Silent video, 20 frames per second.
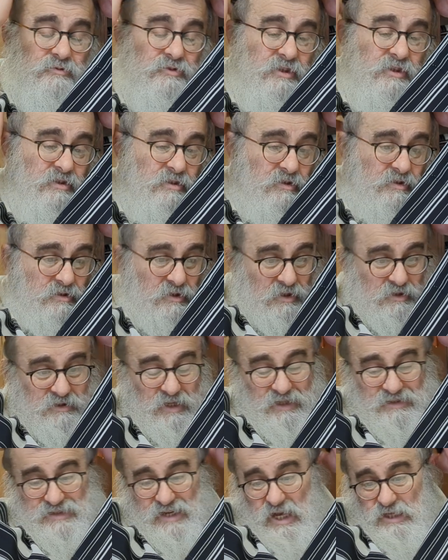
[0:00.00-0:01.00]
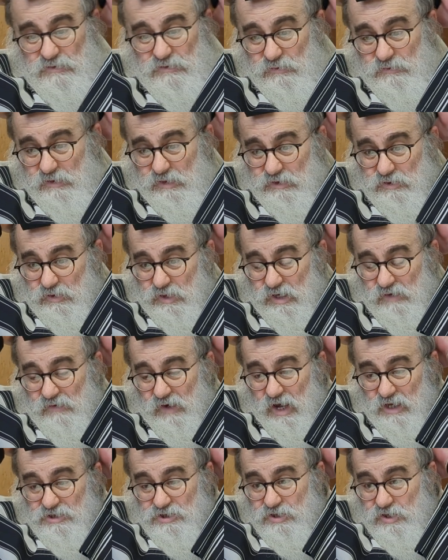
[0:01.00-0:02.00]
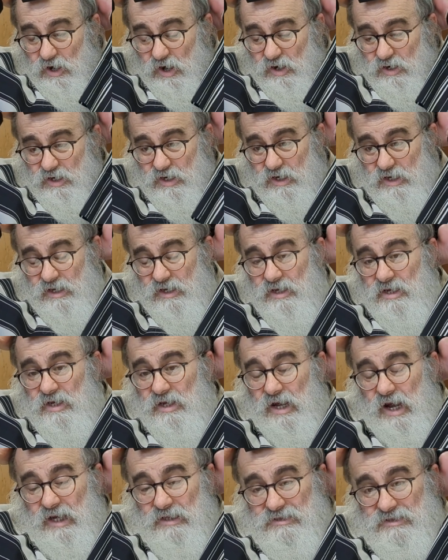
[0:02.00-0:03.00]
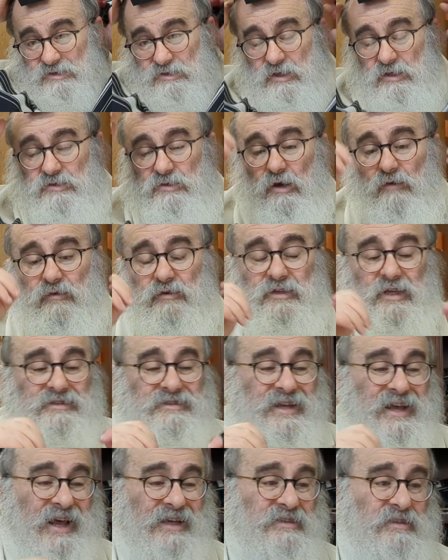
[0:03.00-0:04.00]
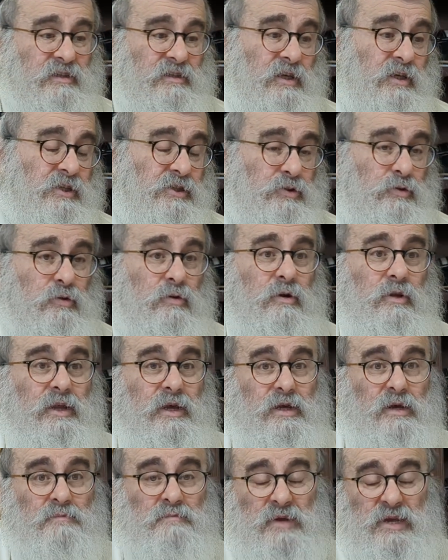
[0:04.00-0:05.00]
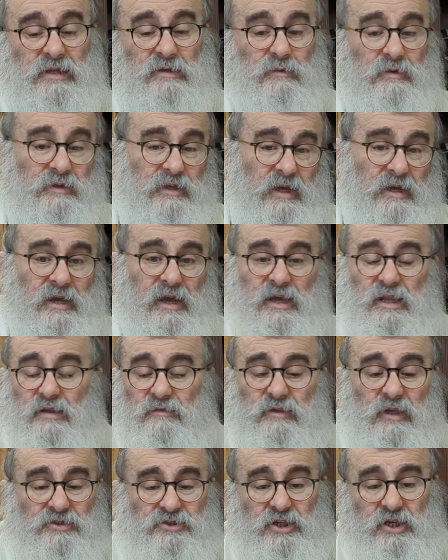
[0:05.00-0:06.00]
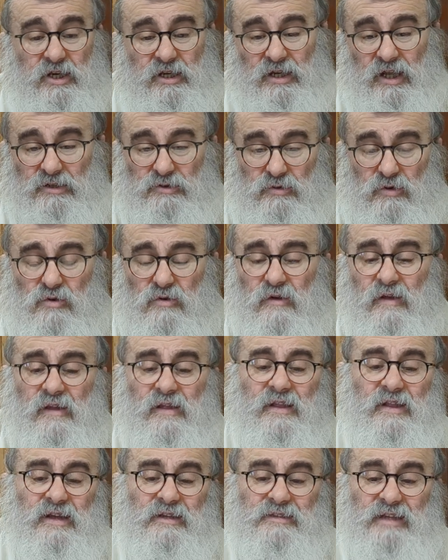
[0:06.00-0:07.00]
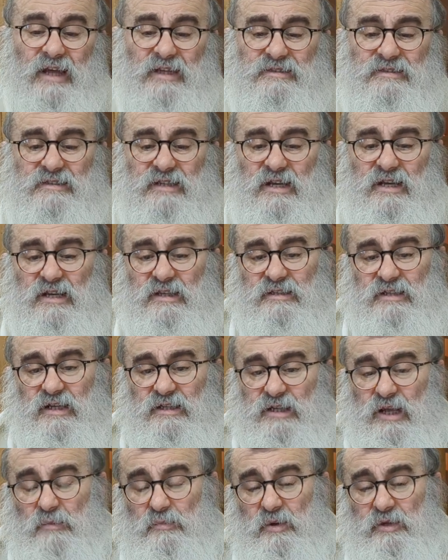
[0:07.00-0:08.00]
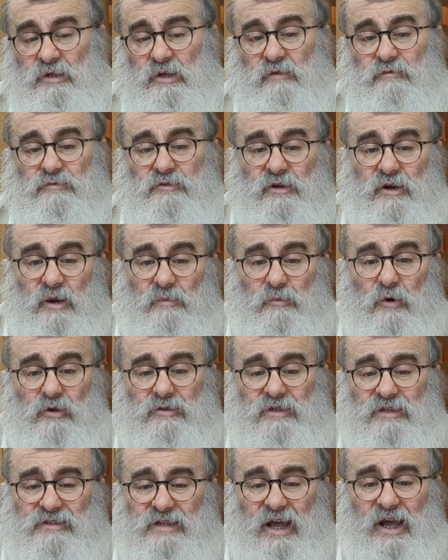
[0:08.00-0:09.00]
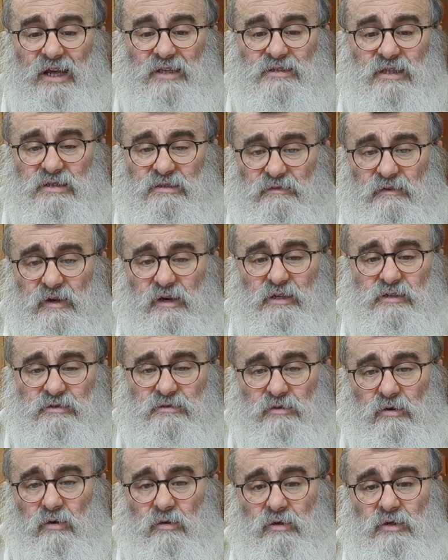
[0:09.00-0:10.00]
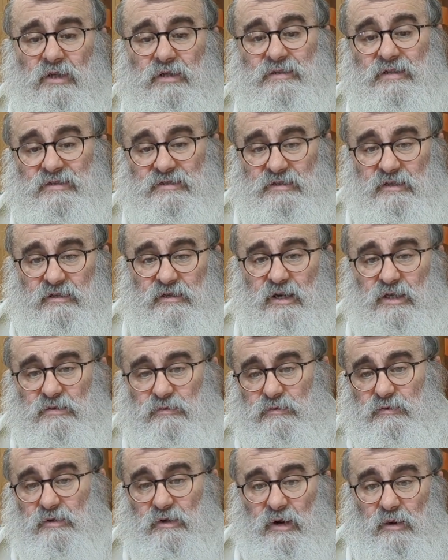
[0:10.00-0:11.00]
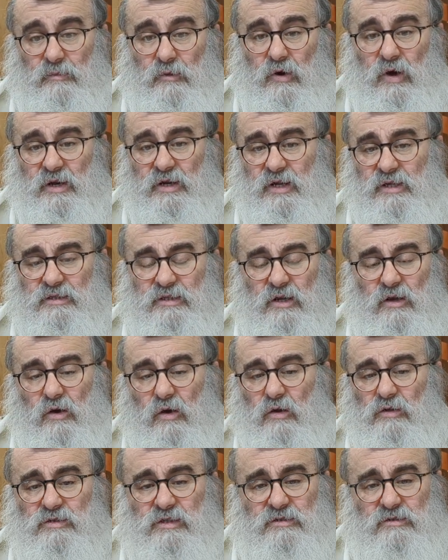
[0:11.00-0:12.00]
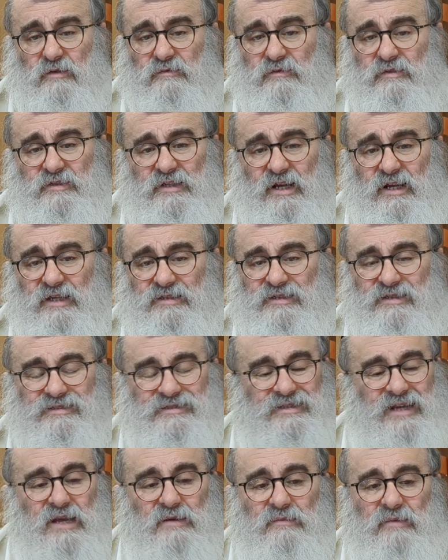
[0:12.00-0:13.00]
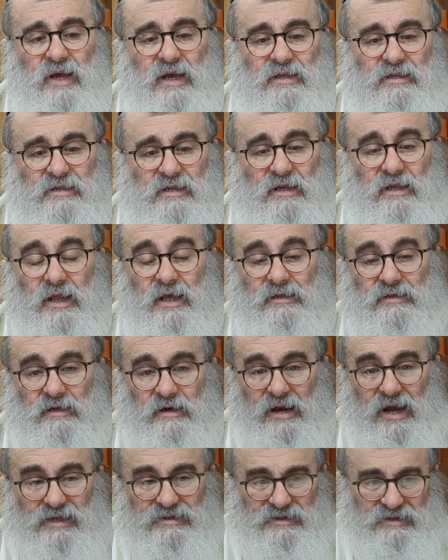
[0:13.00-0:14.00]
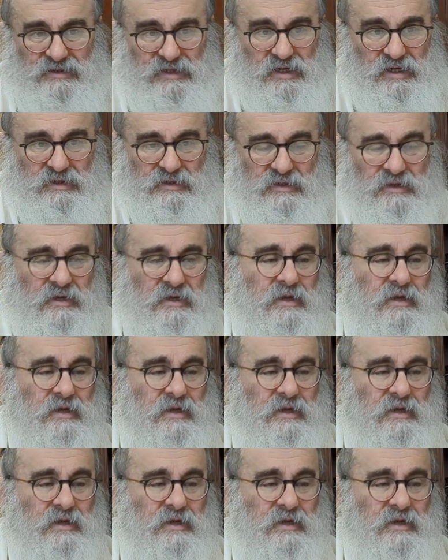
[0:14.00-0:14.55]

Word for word: which is in that case would be to give a hashgocha and dover that's chazak isura, like a meat with the chaylev that you cannot do. That's the, the, the opinion of the Ramo. The Taz is very strongly disagrees with the Ramah, and he holds it over there. It's the same idea like the Ram said.